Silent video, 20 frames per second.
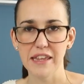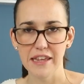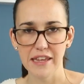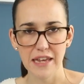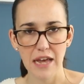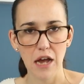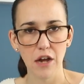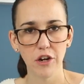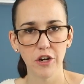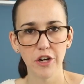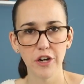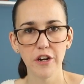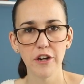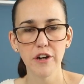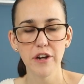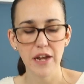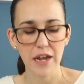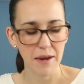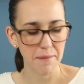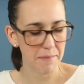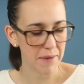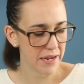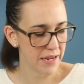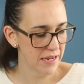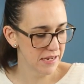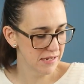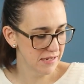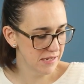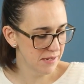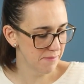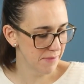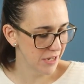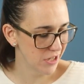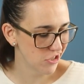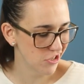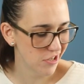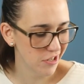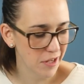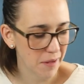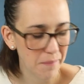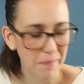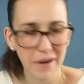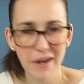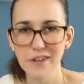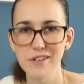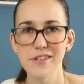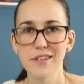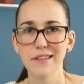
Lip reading: younger in my estimation compared